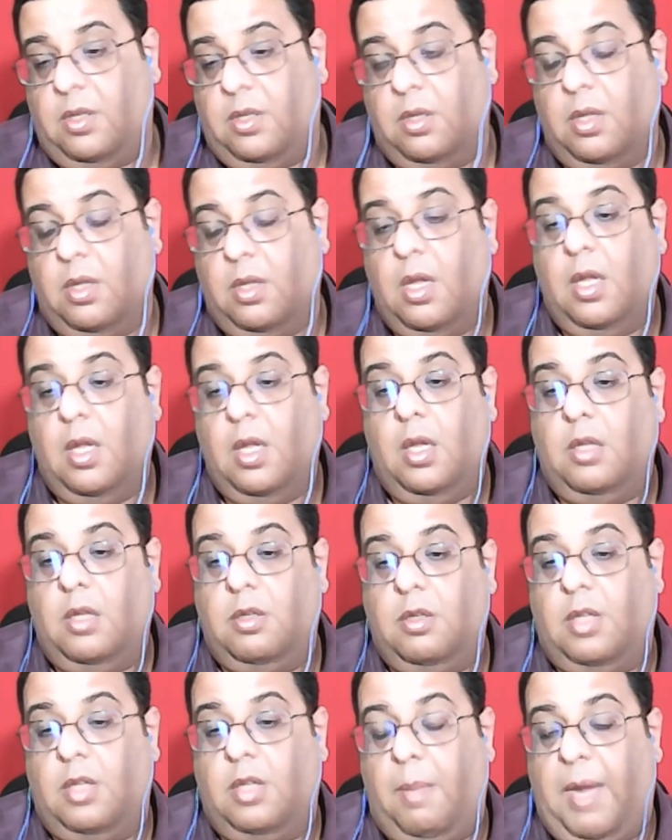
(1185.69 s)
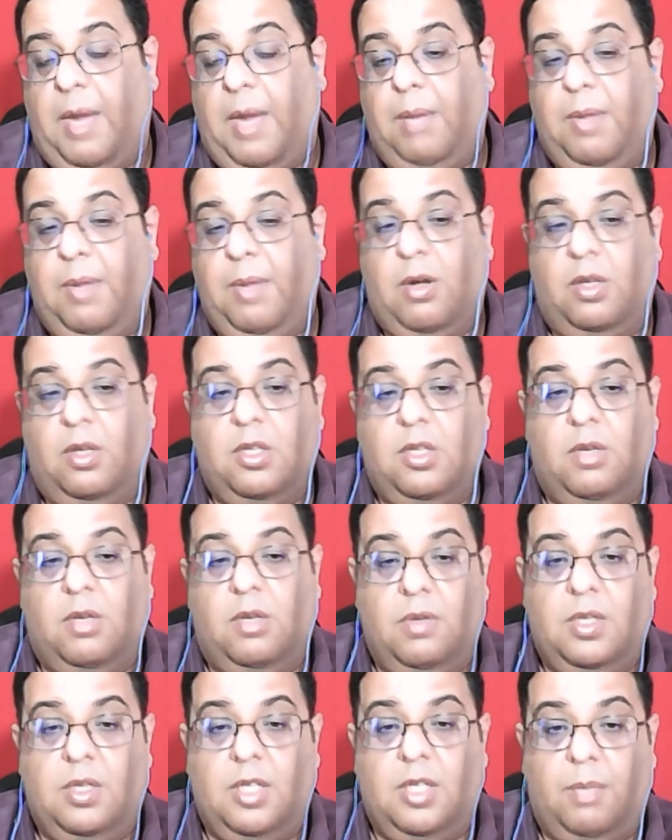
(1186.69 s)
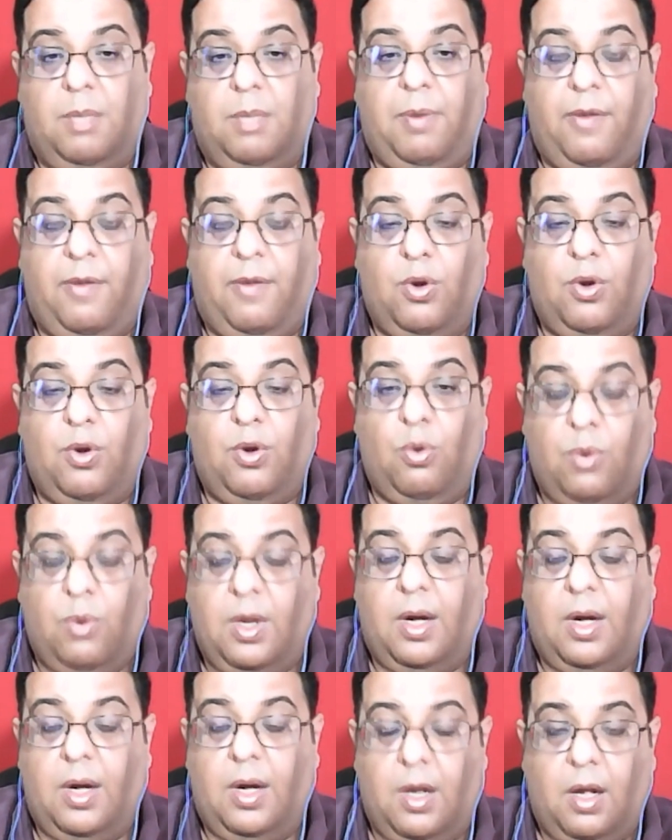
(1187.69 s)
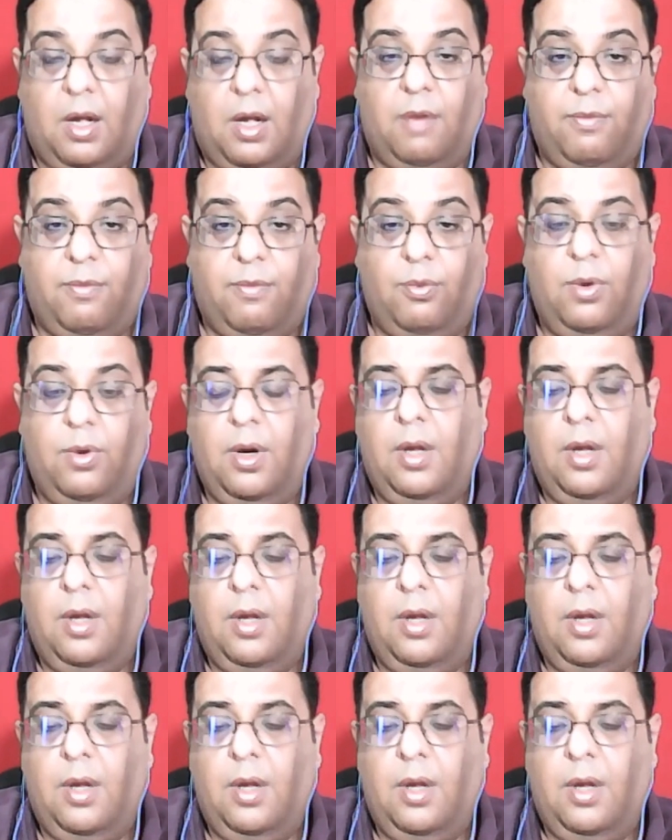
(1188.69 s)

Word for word: So, so there might be constituencies that prefer only halal food.